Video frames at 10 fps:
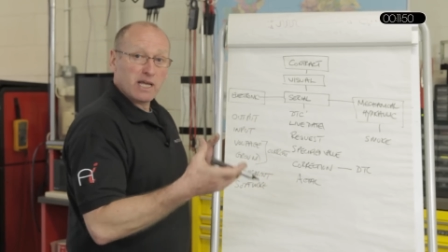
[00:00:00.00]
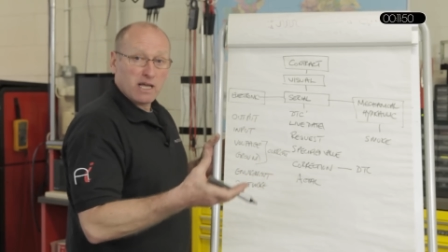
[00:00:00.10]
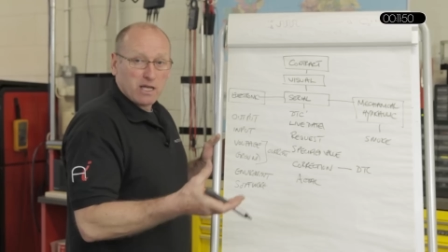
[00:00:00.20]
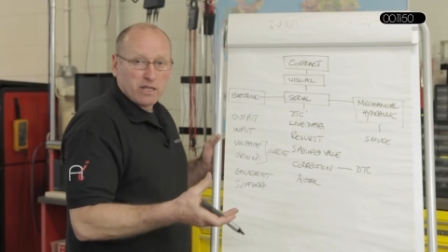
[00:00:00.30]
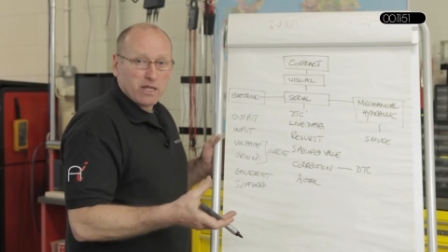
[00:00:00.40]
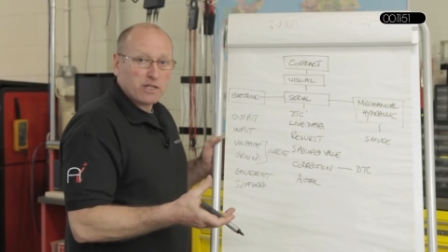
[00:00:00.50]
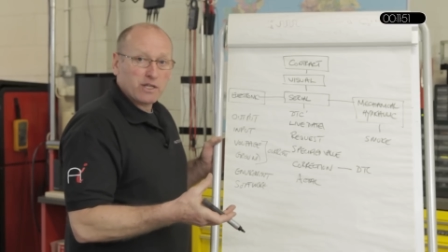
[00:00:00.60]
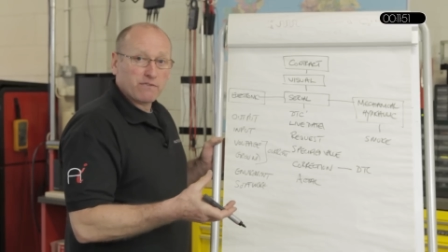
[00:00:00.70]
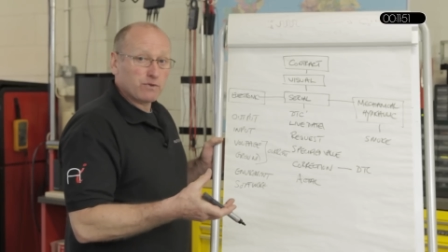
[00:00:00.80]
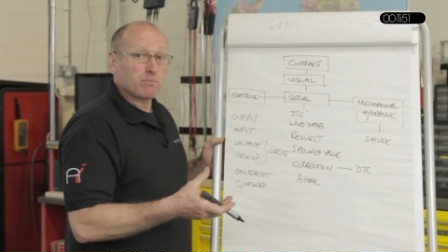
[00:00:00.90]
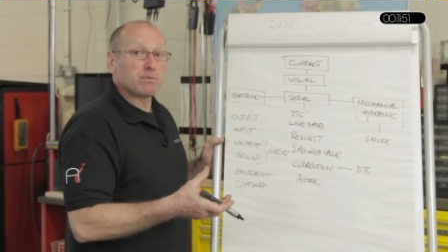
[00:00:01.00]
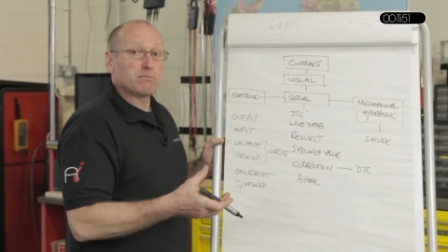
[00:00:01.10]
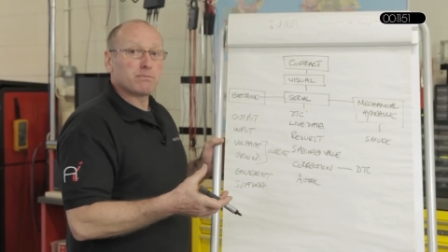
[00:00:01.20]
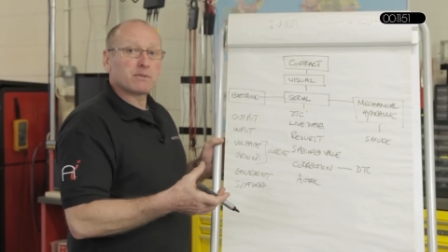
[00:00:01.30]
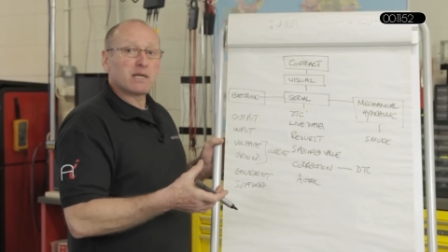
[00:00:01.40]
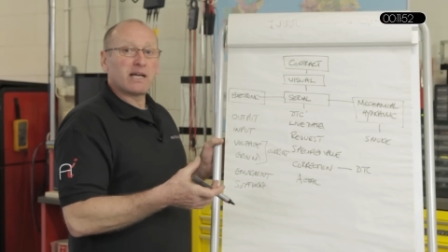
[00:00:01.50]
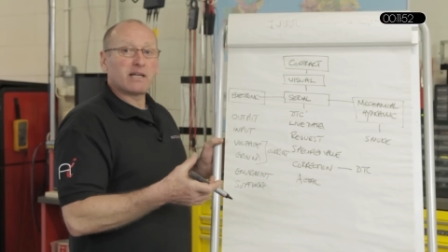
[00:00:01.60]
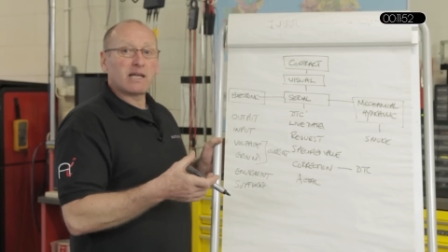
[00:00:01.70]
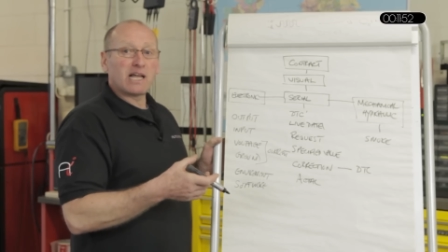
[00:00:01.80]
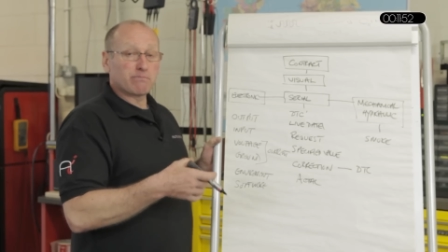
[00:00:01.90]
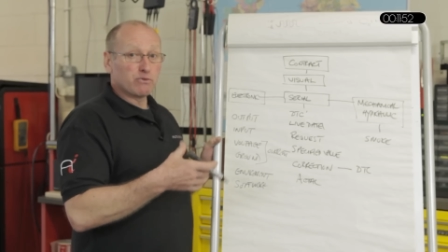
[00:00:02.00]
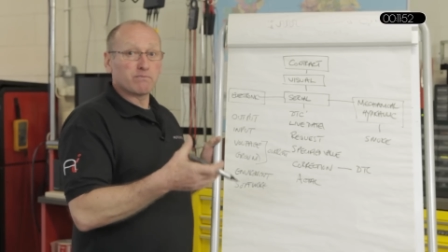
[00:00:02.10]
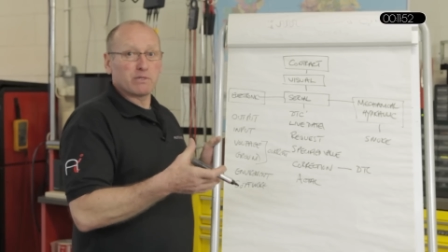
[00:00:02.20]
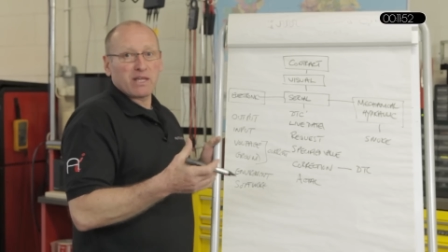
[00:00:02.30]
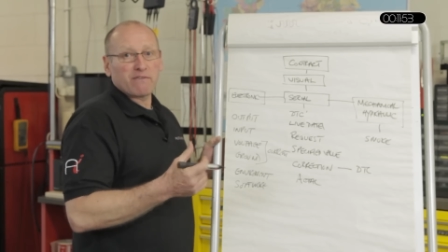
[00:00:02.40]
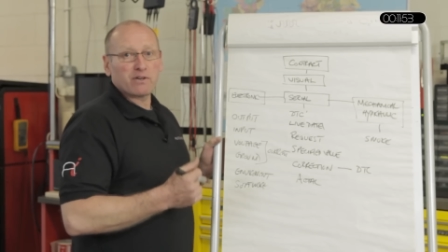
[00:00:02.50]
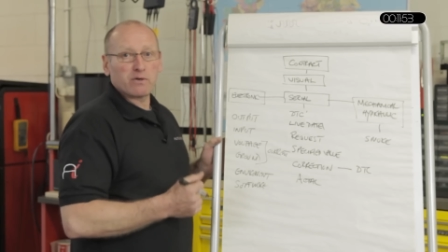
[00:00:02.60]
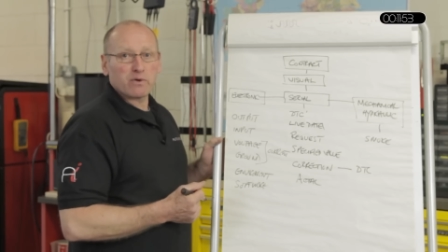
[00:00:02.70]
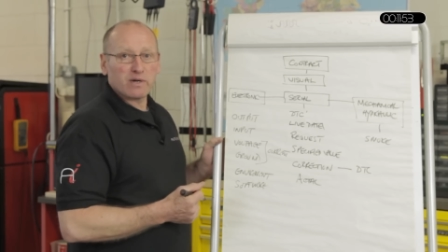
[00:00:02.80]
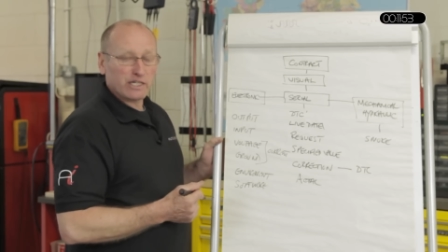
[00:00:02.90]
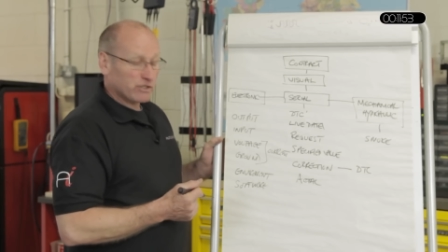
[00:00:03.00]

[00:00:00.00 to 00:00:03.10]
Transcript: Uh, uh the fuel pump uh, has movement, therefore it requires